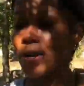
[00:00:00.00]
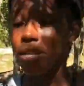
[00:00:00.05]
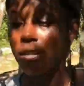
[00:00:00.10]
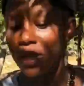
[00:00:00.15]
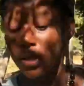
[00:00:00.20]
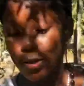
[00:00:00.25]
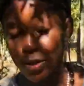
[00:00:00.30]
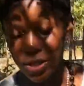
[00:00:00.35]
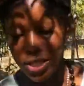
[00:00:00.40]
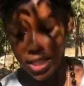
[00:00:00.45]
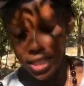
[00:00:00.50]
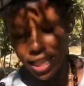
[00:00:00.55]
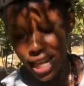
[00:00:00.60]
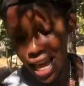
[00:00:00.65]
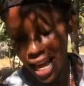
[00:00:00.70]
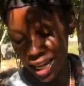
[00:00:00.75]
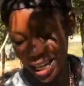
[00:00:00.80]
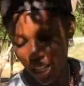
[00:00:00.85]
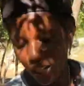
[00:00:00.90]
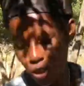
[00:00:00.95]
it looks
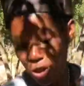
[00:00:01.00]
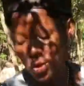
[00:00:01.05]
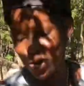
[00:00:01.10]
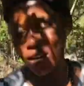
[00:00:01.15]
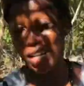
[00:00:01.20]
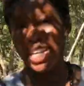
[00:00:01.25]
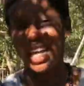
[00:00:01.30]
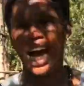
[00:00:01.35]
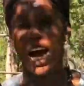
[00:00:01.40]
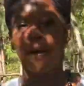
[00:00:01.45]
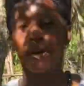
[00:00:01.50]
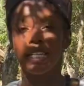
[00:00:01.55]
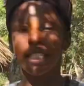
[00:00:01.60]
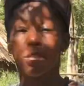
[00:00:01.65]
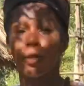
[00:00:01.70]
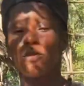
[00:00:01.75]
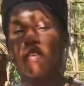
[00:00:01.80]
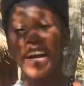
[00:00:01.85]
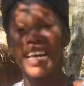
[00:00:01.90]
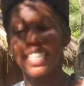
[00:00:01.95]
like. Usually our
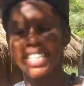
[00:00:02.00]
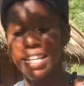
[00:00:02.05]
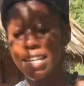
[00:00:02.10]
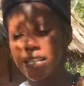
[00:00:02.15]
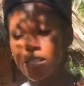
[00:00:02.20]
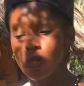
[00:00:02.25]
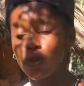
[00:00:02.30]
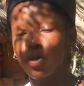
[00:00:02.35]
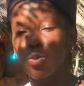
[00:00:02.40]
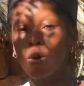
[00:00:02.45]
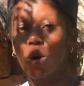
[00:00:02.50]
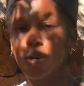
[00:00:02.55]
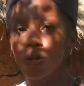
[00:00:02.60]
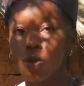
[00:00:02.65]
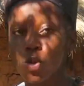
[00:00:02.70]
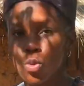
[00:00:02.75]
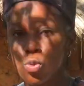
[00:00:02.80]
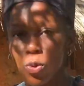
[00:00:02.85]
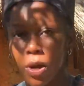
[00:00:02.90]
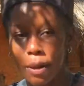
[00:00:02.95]
chivanze is well
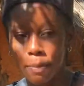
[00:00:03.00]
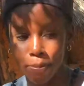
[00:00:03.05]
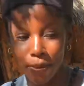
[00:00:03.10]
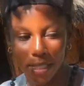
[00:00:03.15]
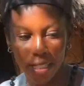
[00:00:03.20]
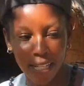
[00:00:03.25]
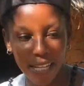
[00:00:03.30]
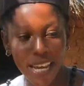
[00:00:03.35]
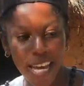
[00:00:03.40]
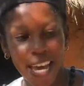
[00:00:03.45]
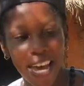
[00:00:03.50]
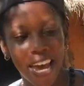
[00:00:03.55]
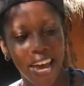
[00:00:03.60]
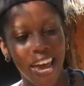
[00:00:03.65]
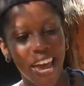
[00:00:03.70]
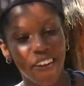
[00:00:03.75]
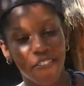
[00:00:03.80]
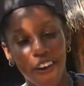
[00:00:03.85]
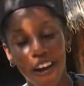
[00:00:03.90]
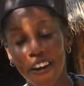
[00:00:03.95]
swept
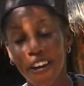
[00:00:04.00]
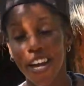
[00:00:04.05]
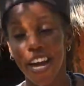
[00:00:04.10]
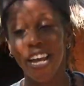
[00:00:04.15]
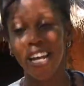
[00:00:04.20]
very